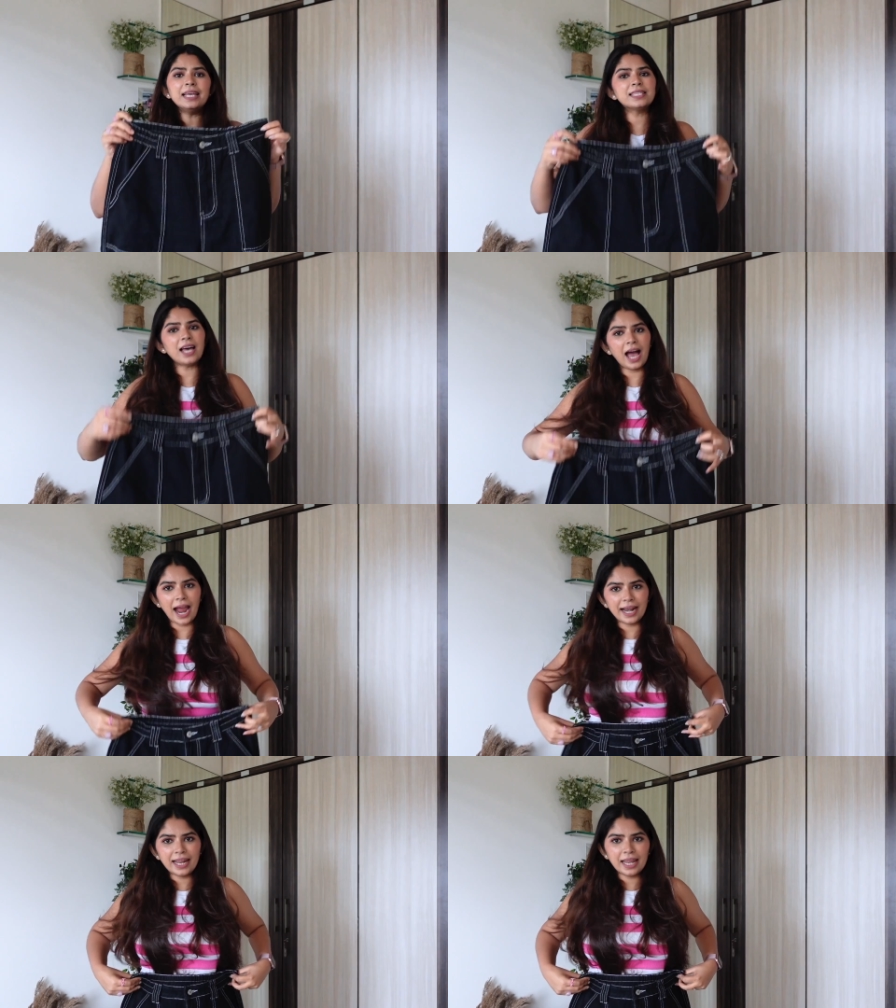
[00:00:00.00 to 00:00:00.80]
It's a
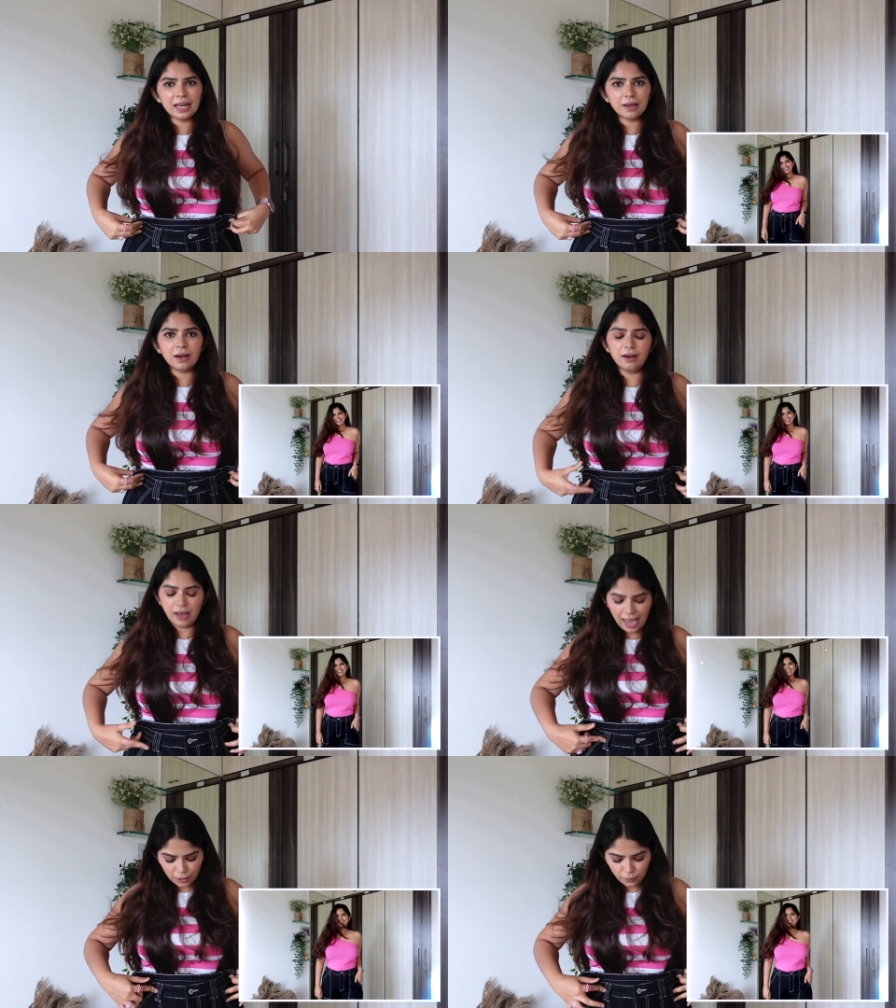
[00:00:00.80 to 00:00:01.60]

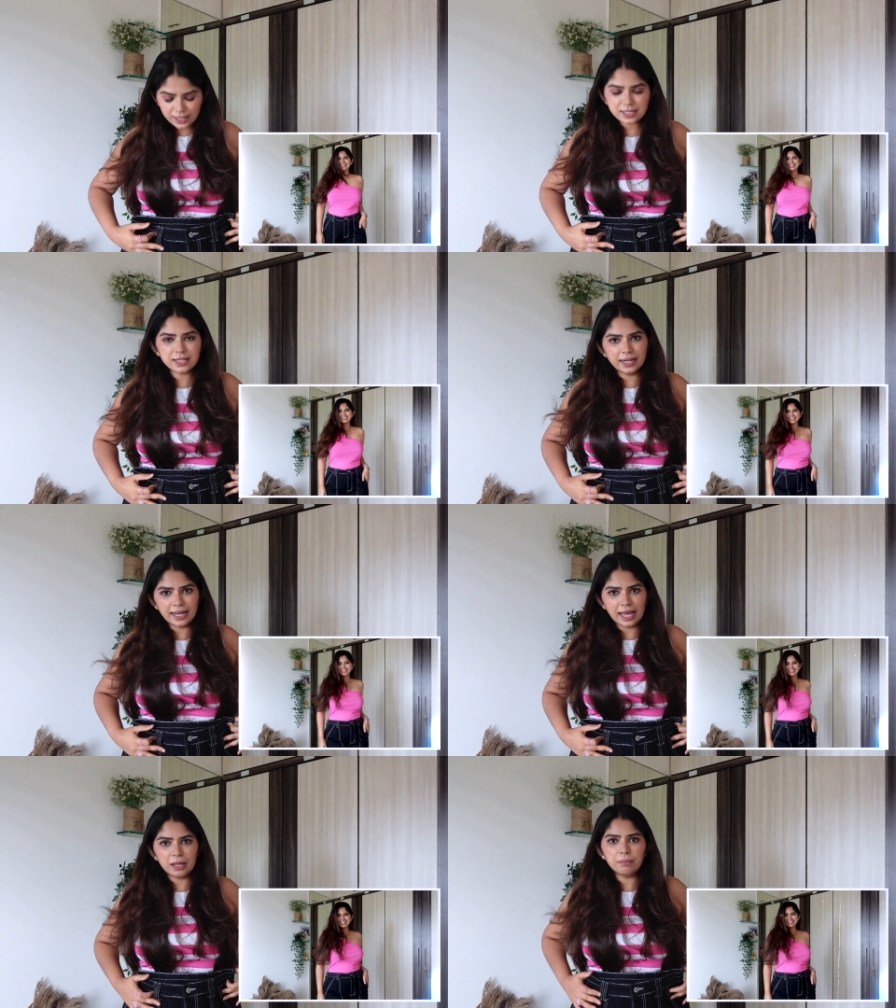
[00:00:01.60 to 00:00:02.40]
high-waisted
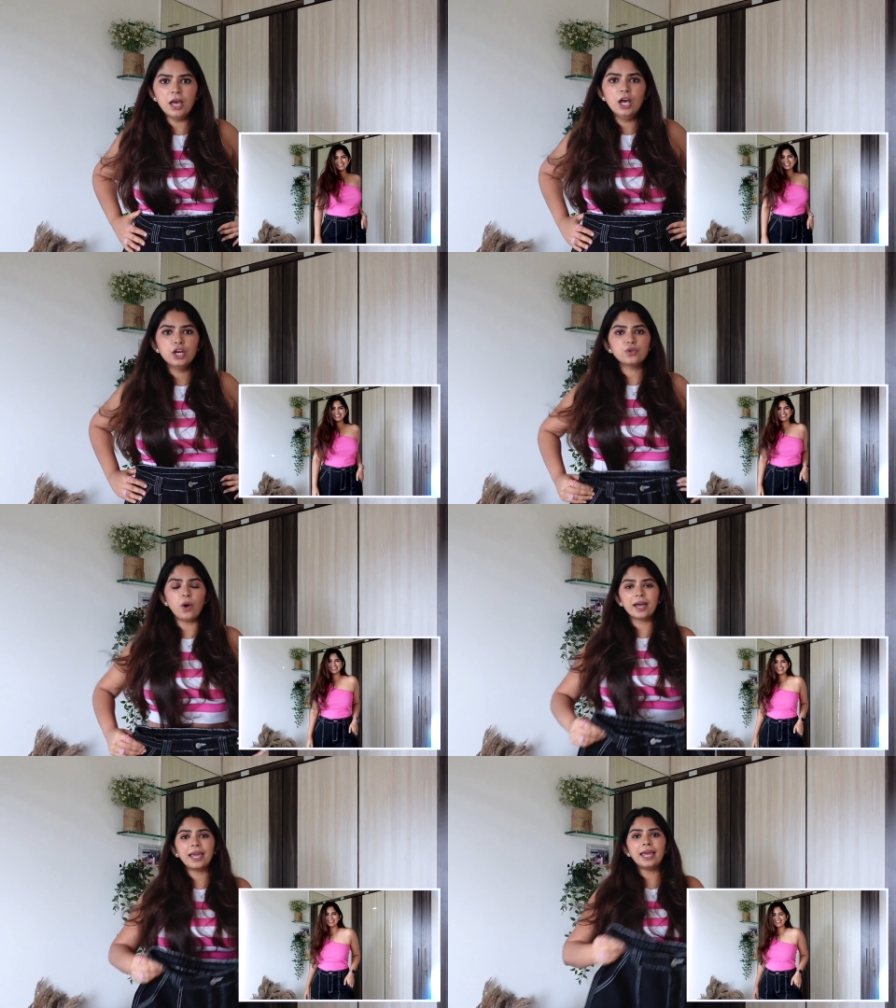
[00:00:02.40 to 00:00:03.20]
denim,
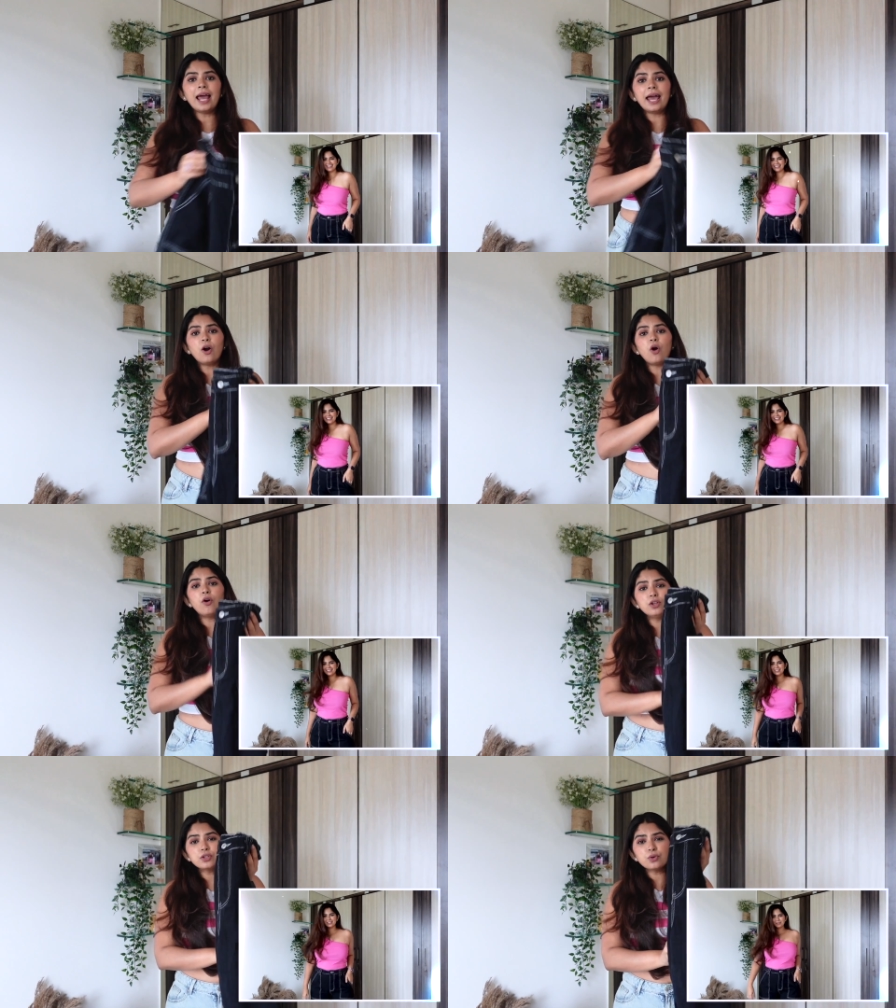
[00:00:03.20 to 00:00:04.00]
so again, and
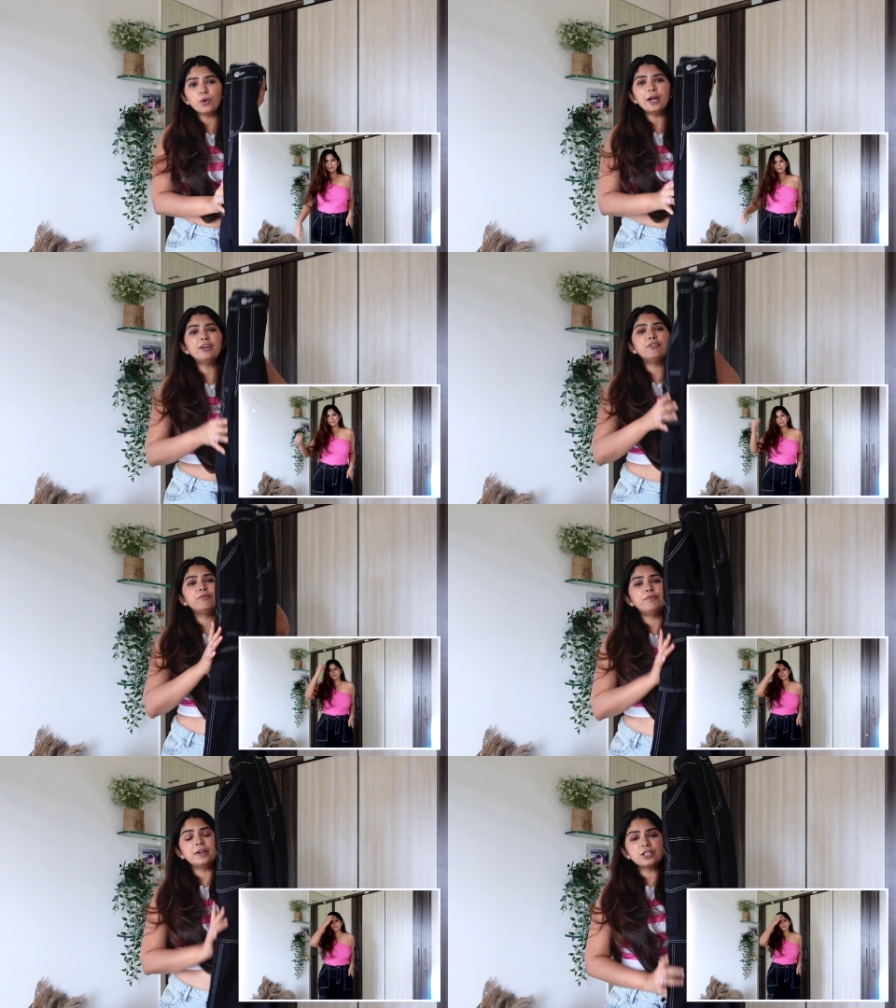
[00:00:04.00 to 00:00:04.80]
also it
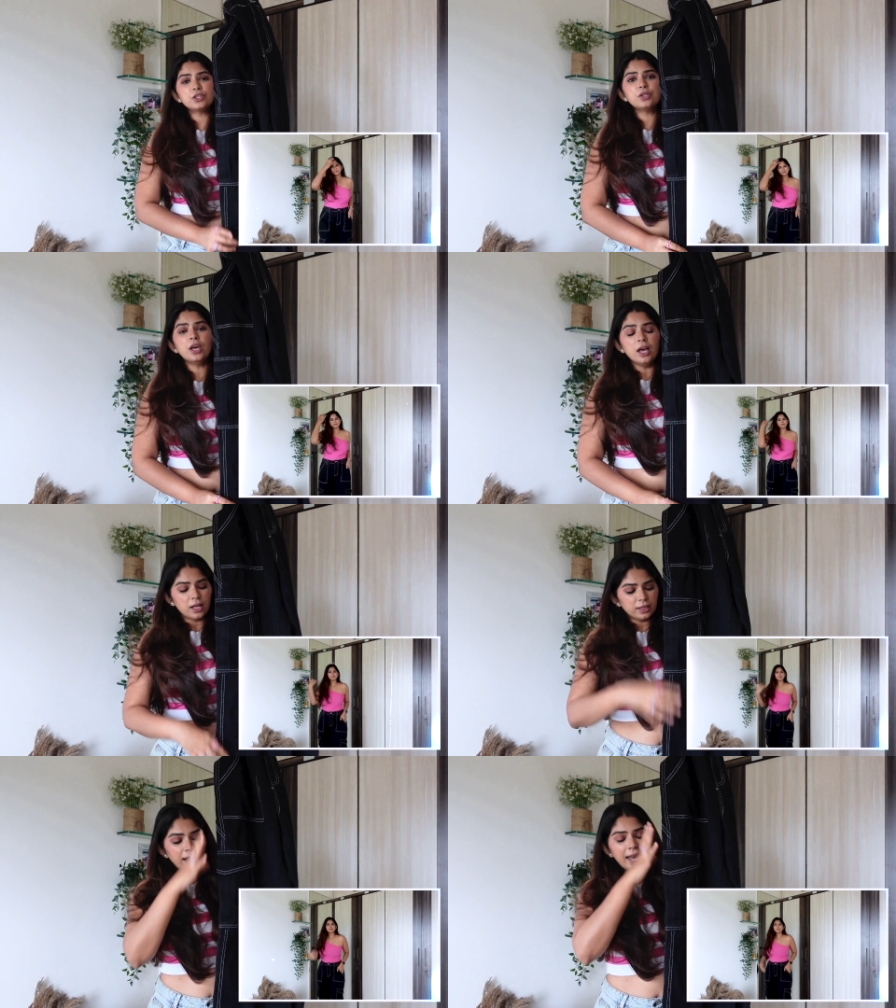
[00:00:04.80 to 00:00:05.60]
fits
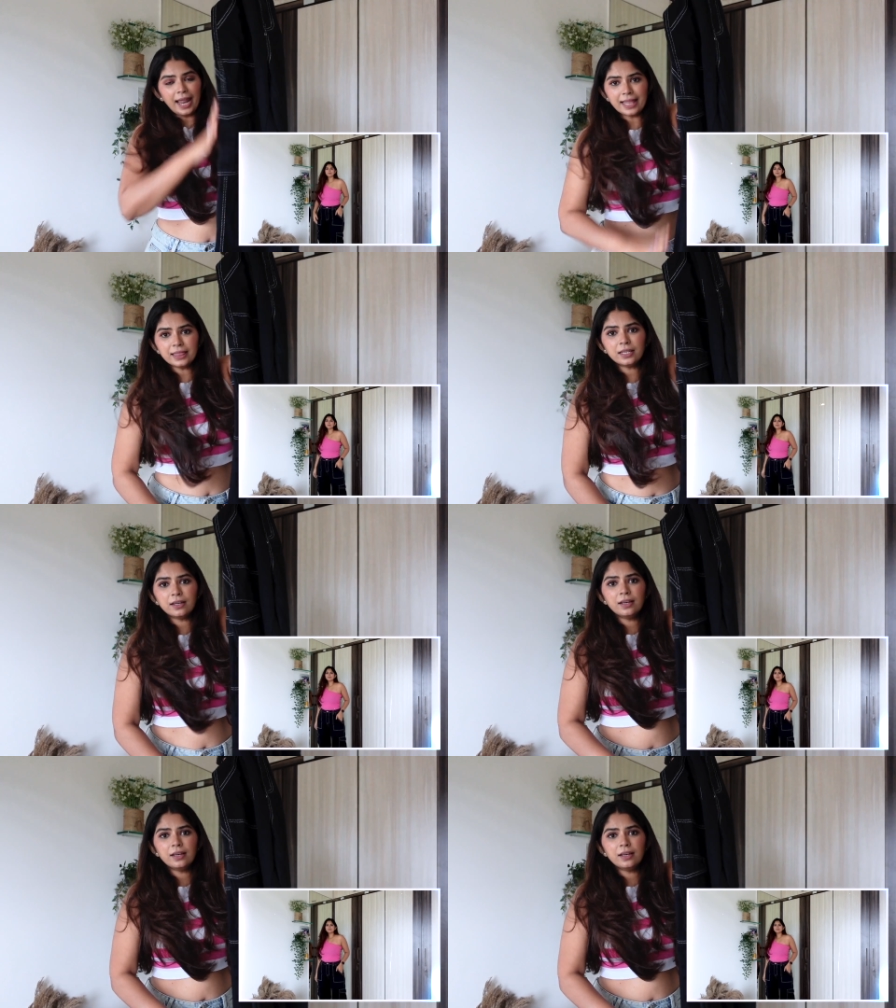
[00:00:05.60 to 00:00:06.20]
the length.